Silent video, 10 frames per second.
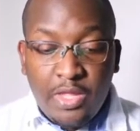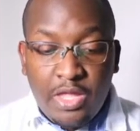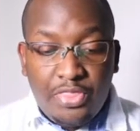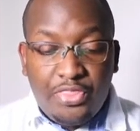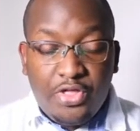
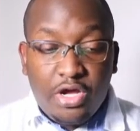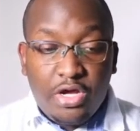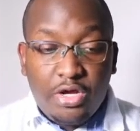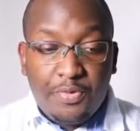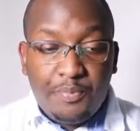
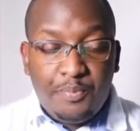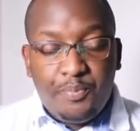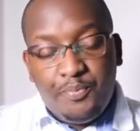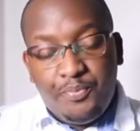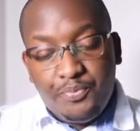the
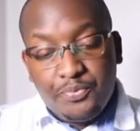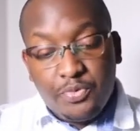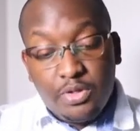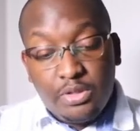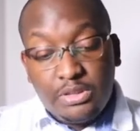
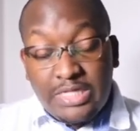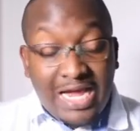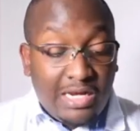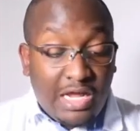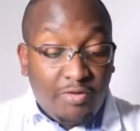
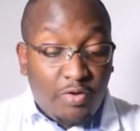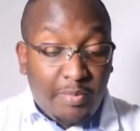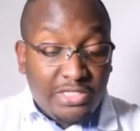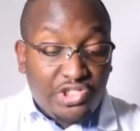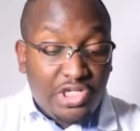tagline for my
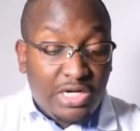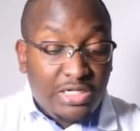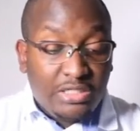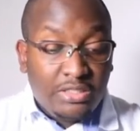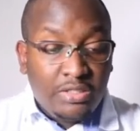
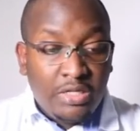channel,